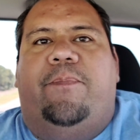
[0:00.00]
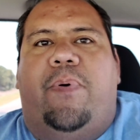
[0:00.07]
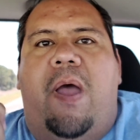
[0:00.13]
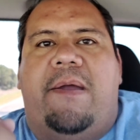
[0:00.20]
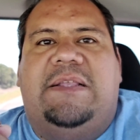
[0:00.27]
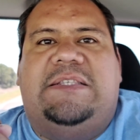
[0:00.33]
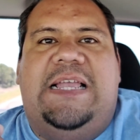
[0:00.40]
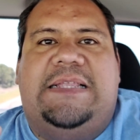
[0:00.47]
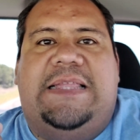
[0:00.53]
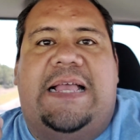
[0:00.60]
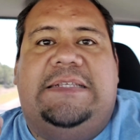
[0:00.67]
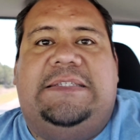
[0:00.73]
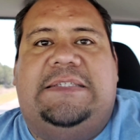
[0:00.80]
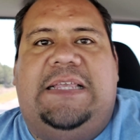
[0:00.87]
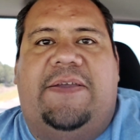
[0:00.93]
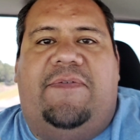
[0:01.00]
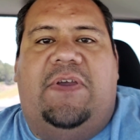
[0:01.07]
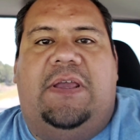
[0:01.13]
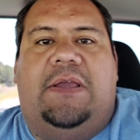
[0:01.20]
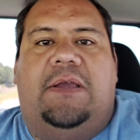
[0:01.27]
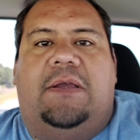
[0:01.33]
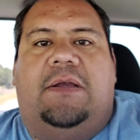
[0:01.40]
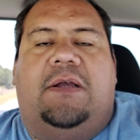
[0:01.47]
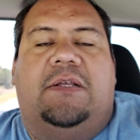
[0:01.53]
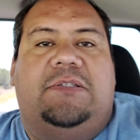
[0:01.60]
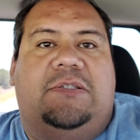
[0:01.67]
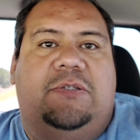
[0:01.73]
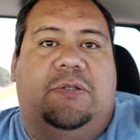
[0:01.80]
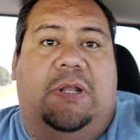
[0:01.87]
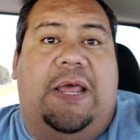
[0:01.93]
probably take that Civic,
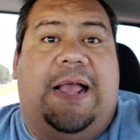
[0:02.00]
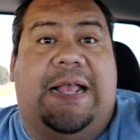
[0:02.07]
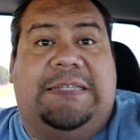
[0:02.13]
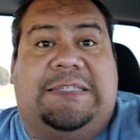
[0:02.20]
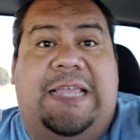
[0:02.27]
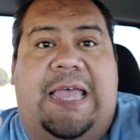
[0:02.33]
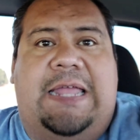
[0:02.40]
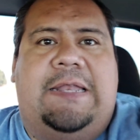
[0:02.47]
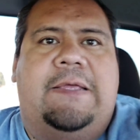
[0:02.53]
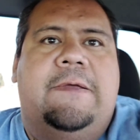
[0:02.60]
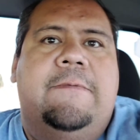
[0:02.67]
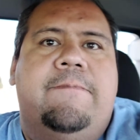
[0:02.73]
because like I said,